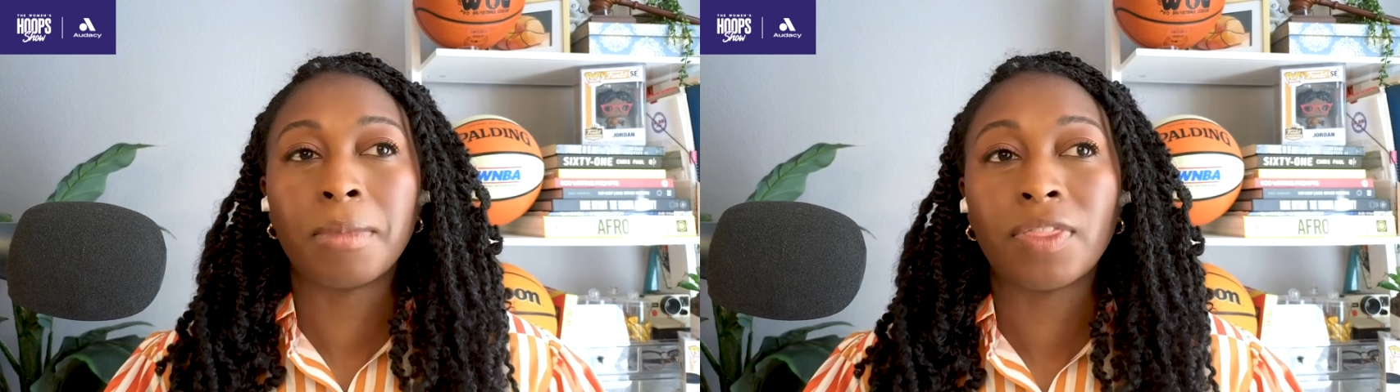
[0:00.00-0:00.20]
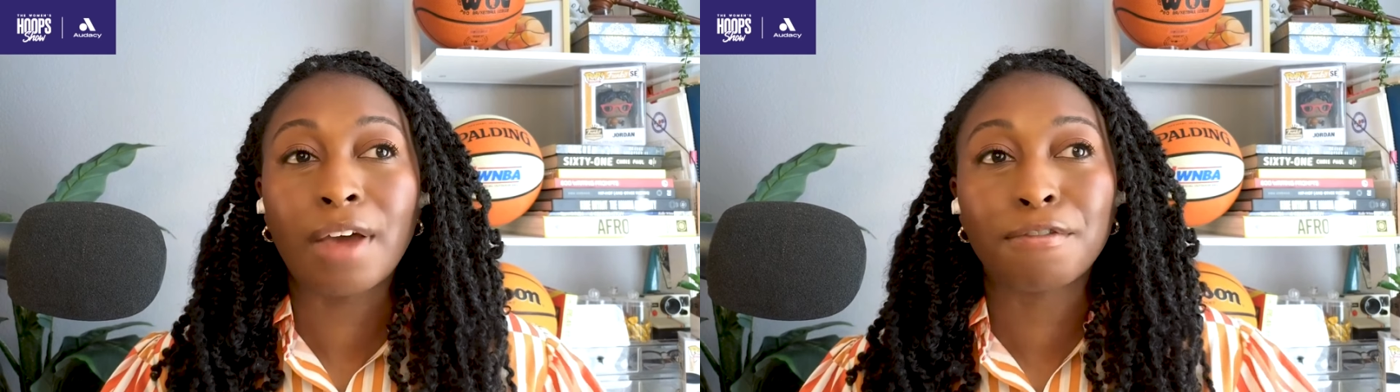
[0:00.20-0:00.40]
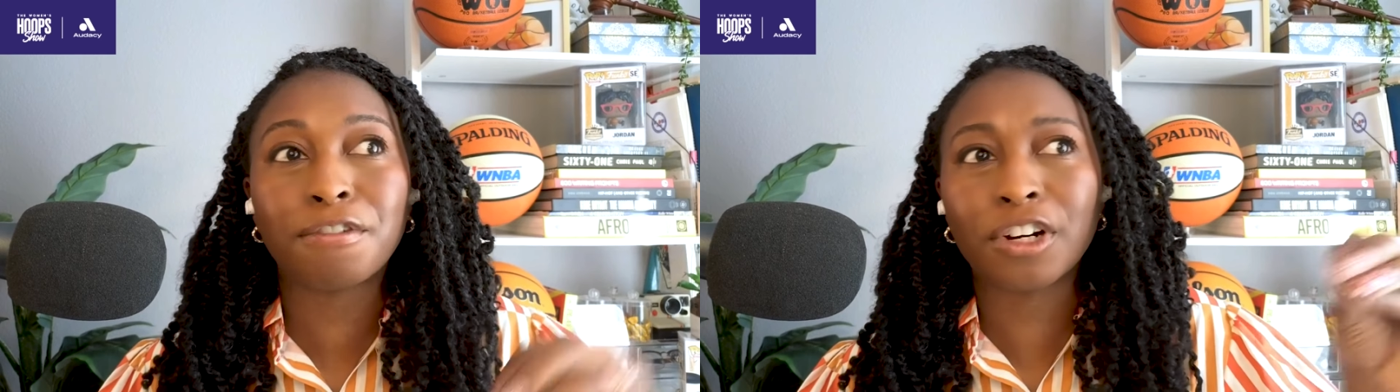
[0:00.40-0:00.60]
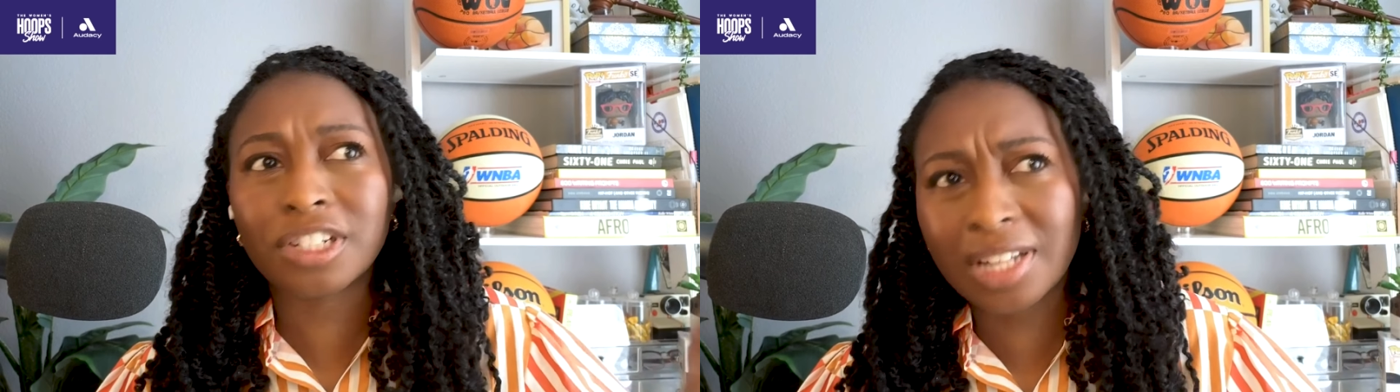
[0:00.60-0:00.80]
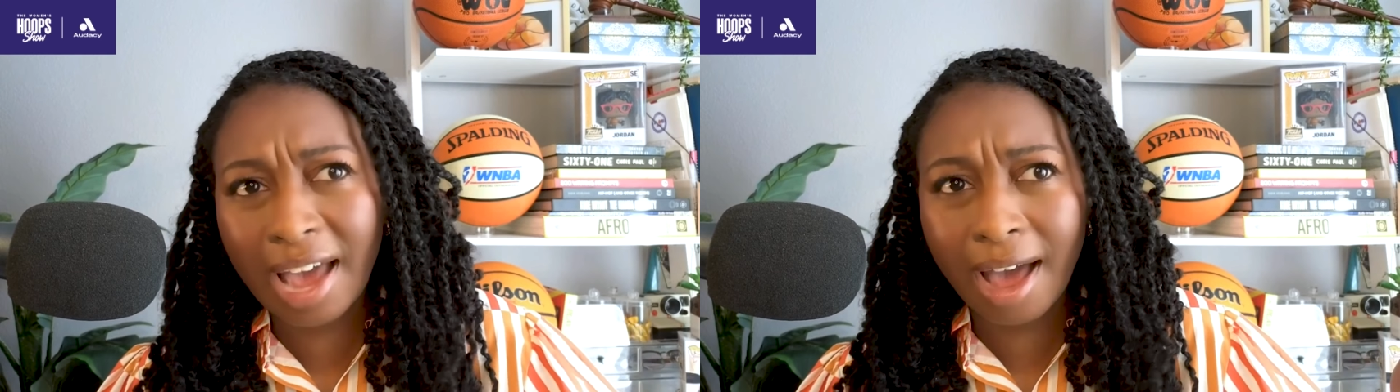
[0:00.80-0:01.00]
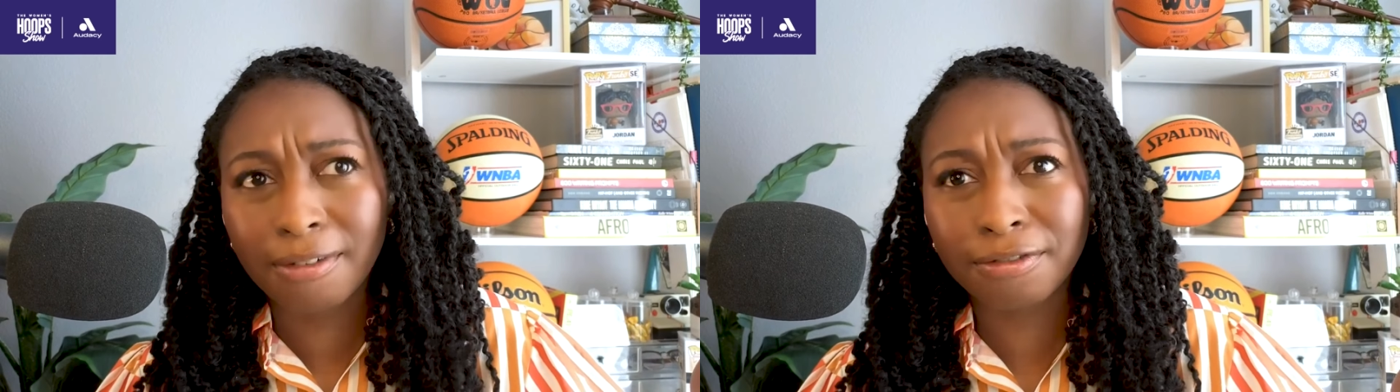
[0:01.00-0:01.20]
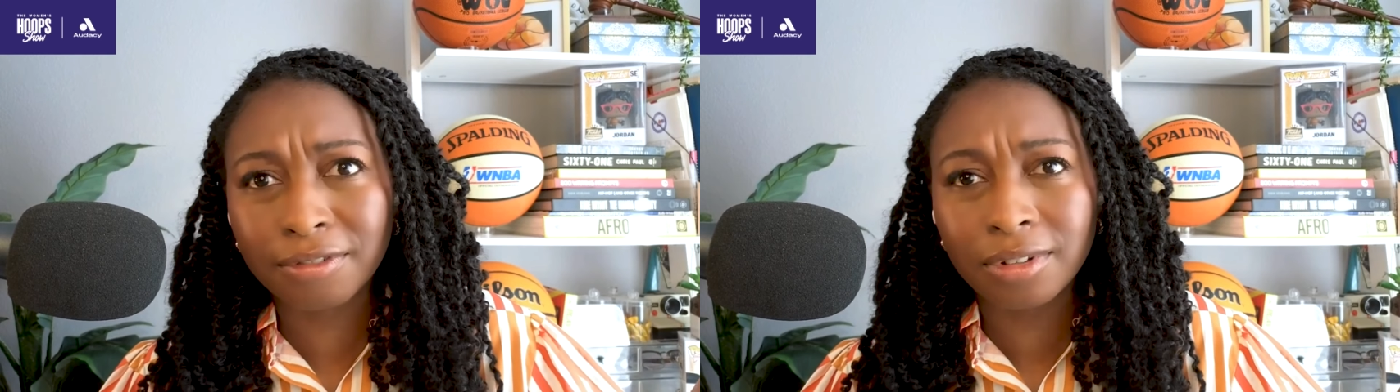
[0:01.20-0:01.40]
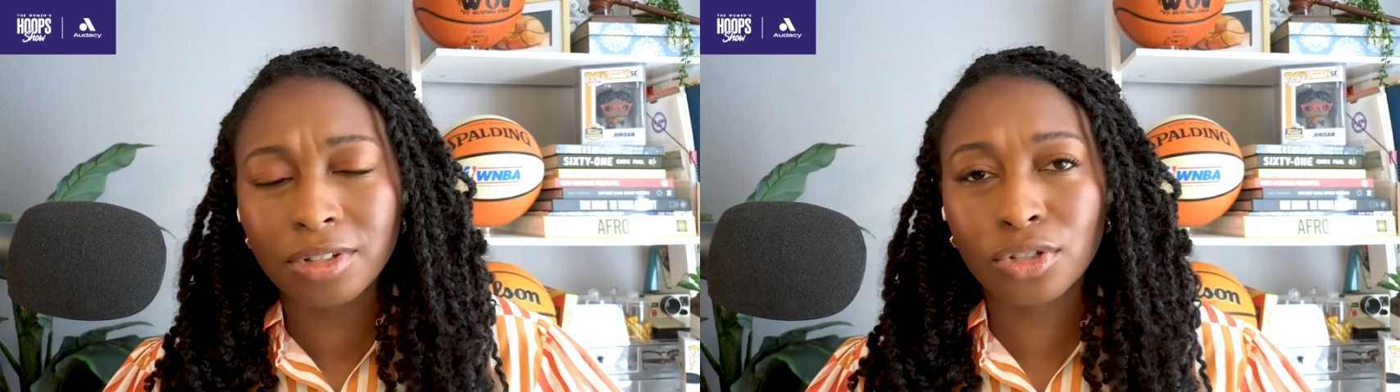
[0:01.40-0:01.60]
in that first
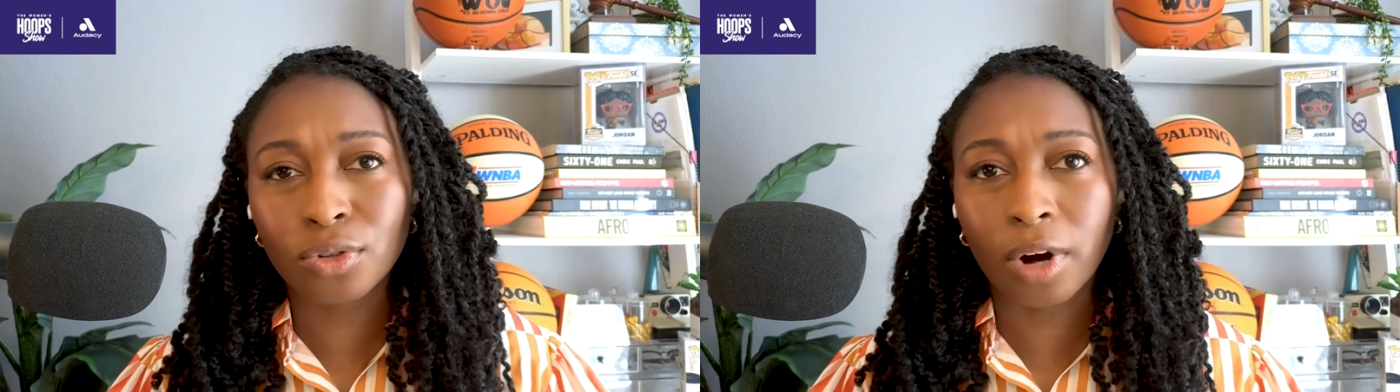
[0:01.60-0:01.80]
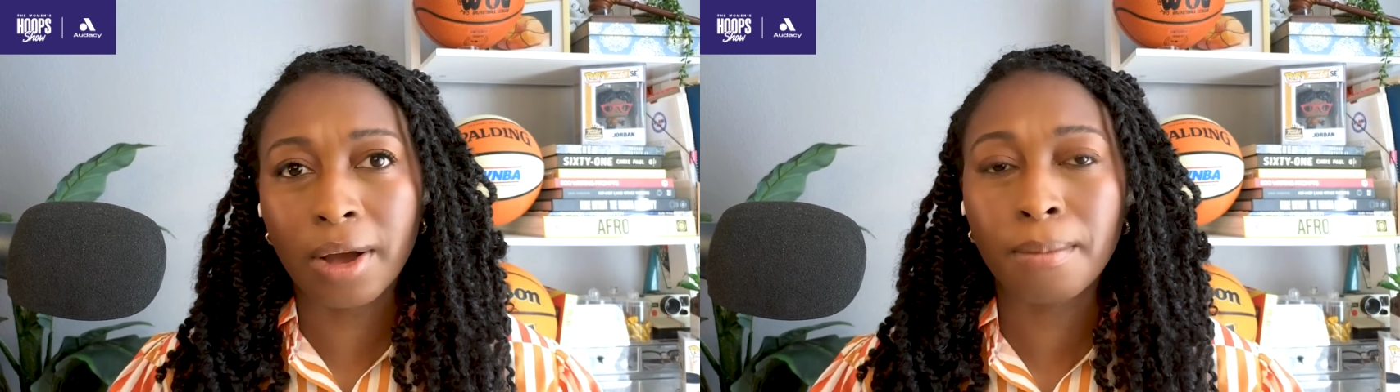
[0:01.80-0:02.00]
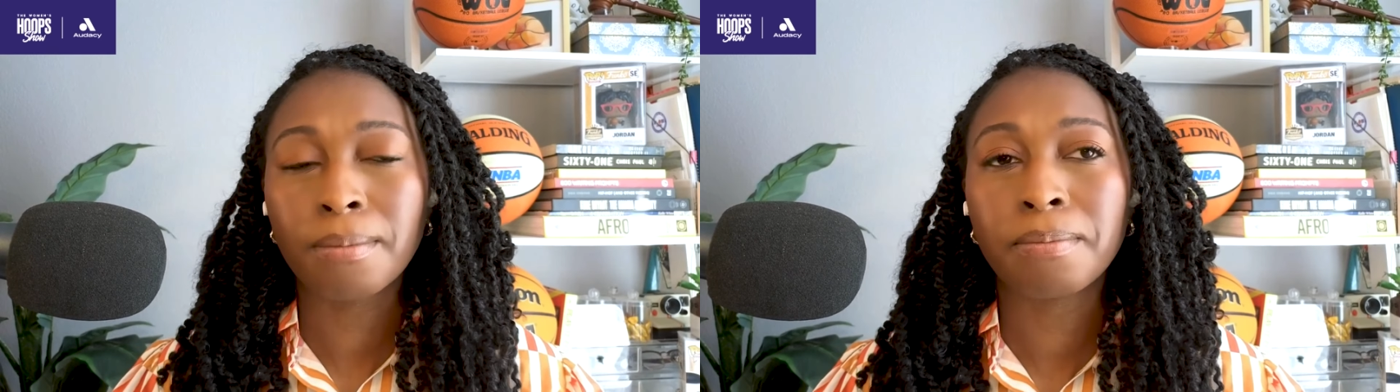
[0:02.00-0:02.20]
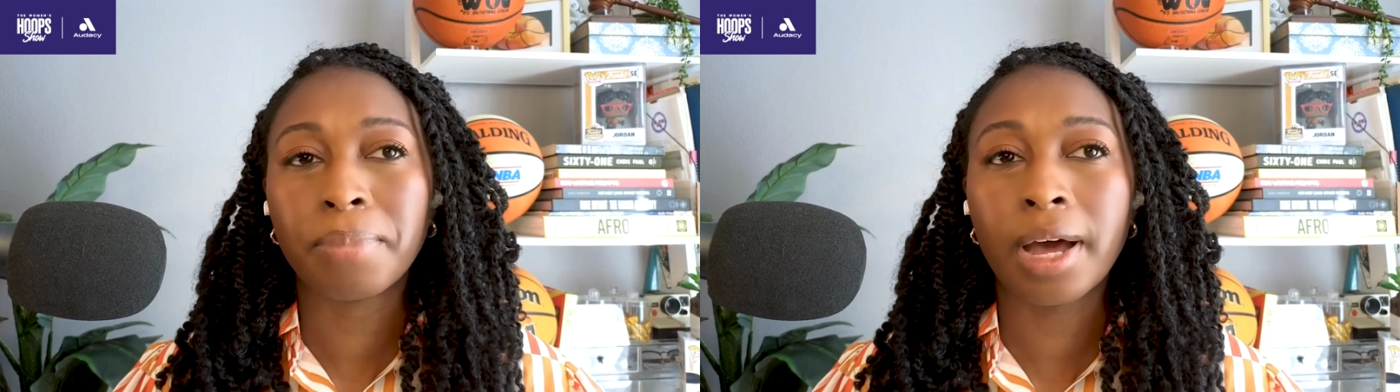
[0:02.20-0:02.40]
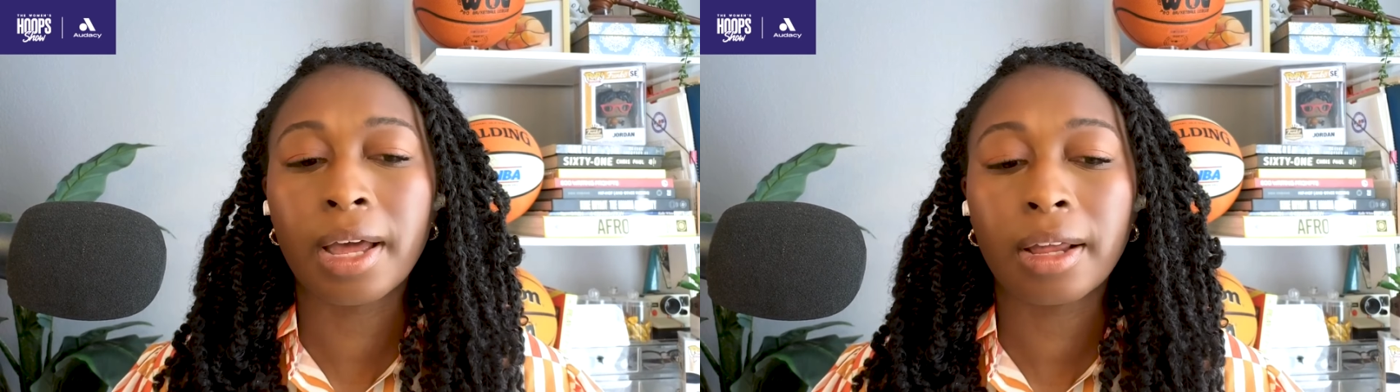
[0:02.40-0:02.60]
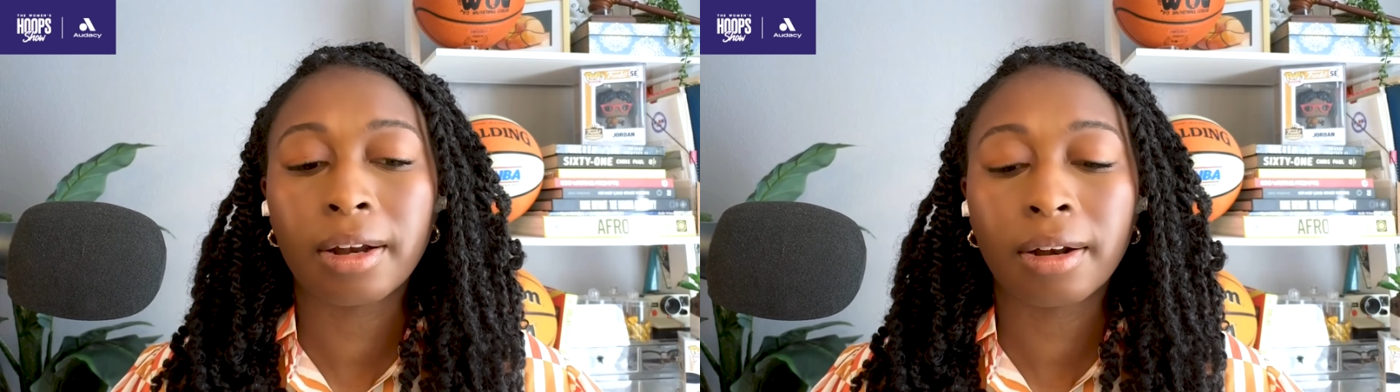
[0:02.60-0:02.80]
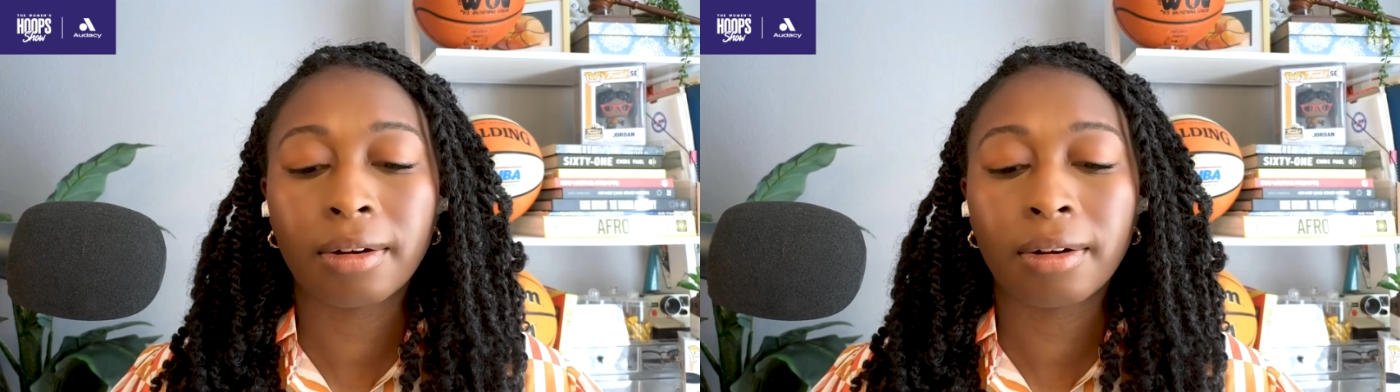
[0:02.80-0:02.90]
half scrum. But